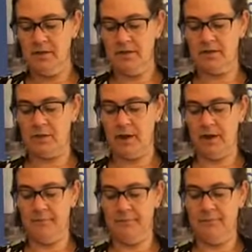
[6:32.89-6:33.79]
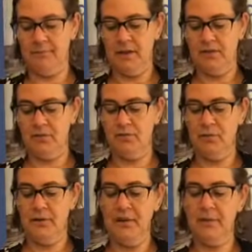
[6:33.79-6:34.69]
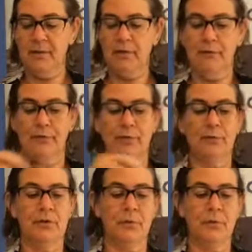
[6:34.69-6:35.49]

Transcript: That's right. So if we think about food